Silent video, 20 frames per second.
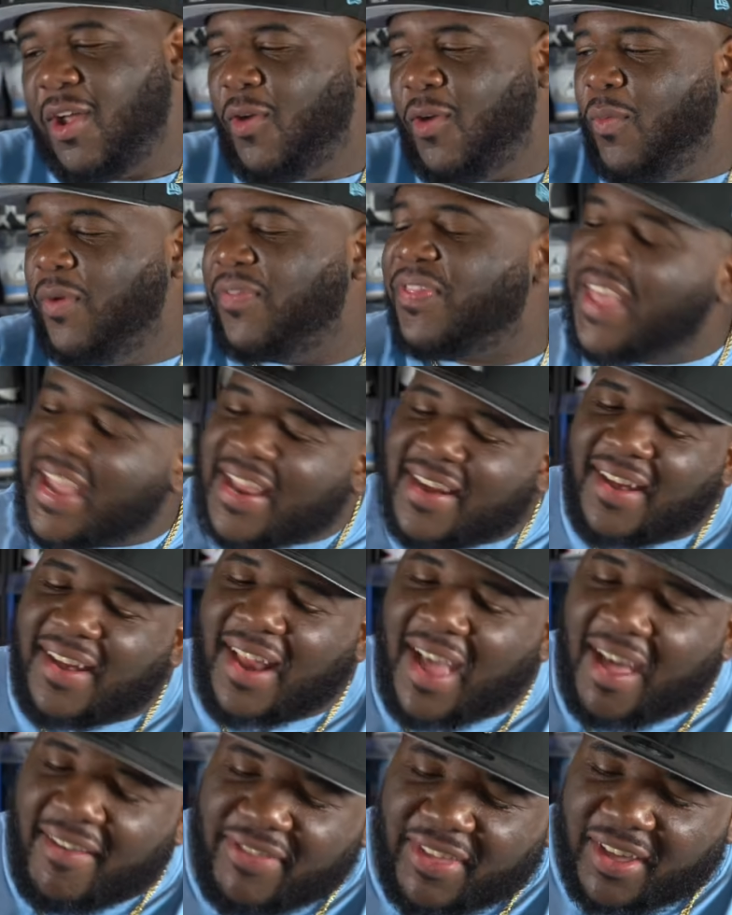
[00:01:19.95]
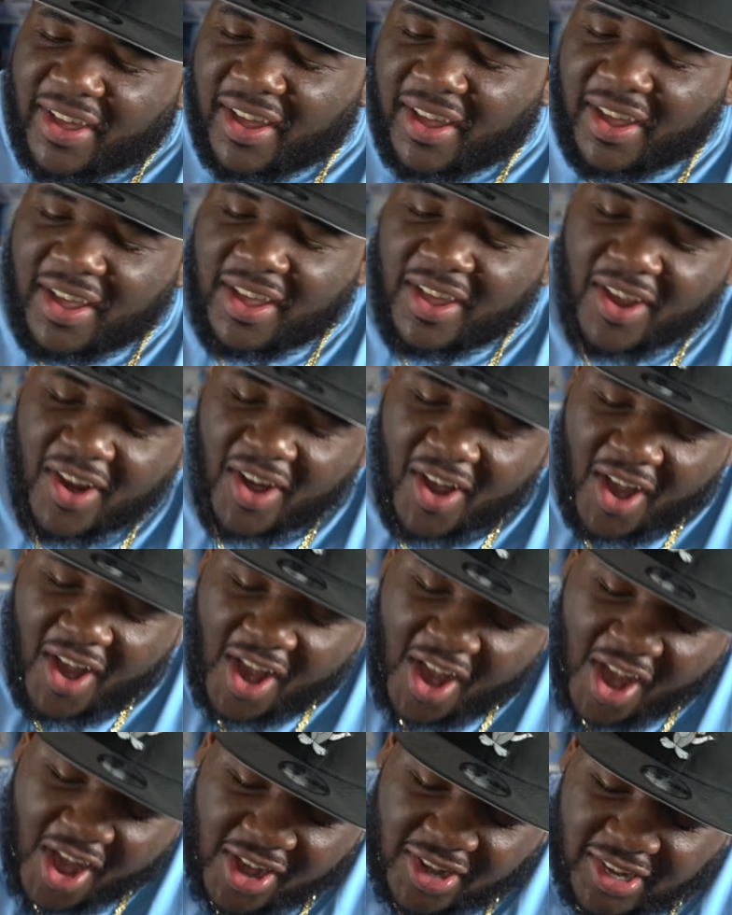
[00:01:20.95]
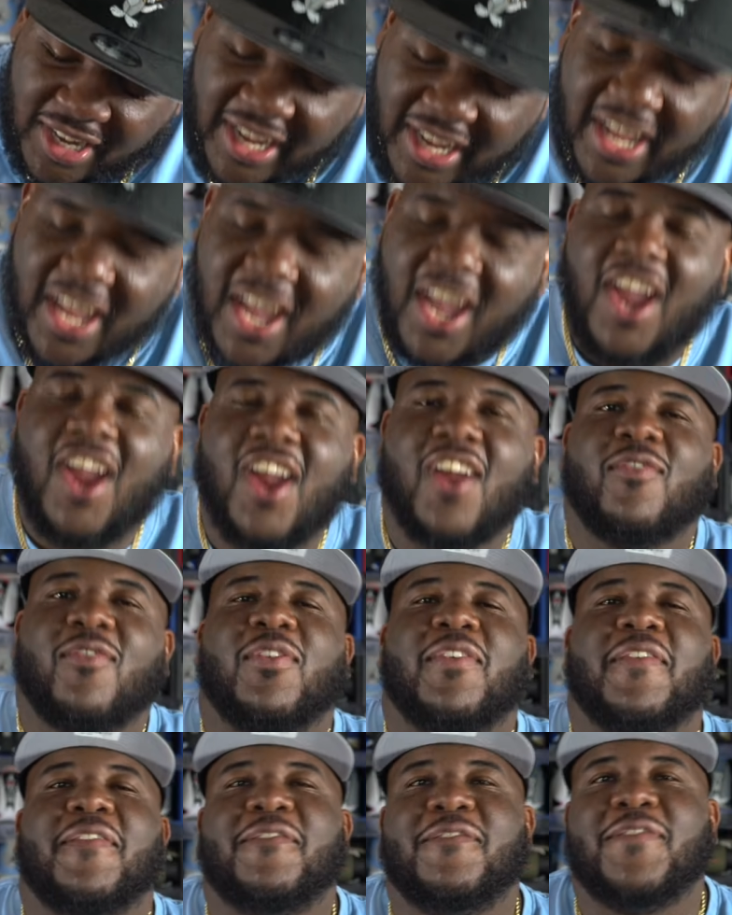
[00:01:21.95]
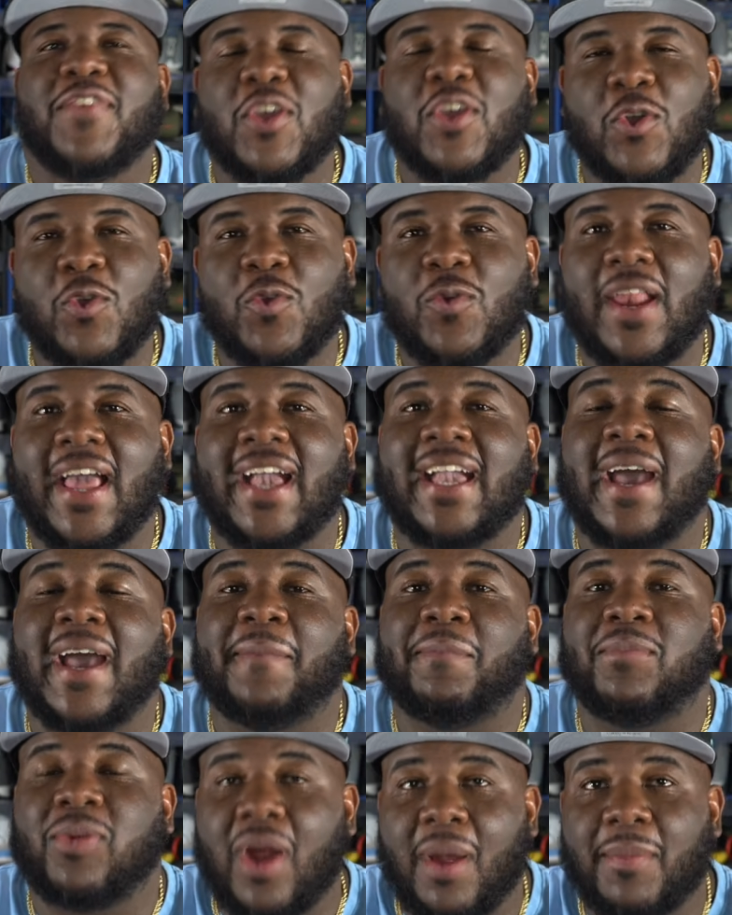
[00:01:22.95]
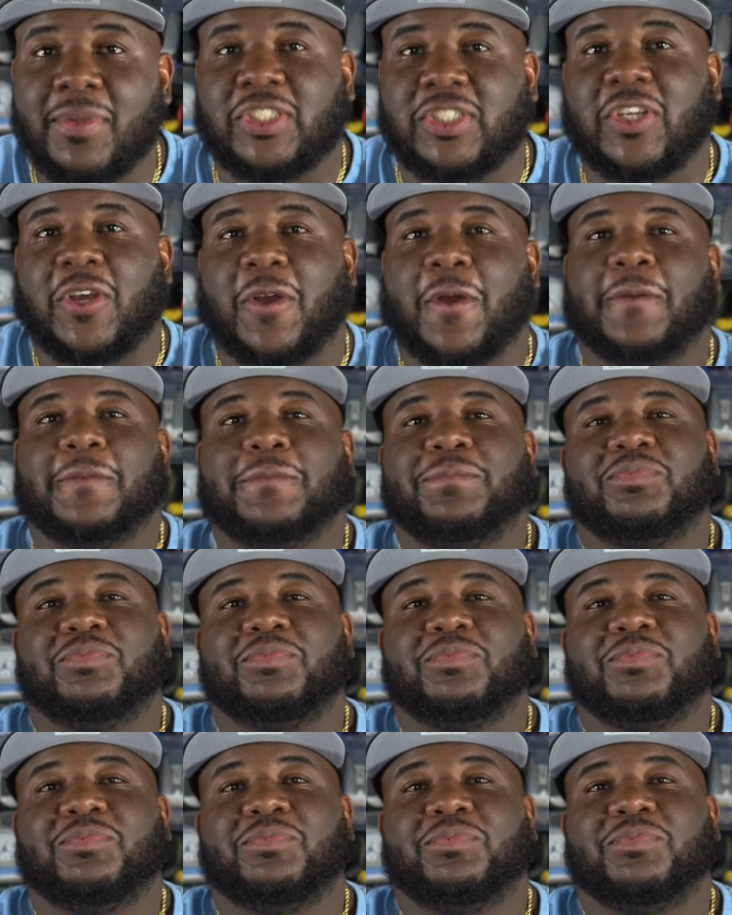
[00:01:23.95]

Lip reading: with another early review, like I promised y'all.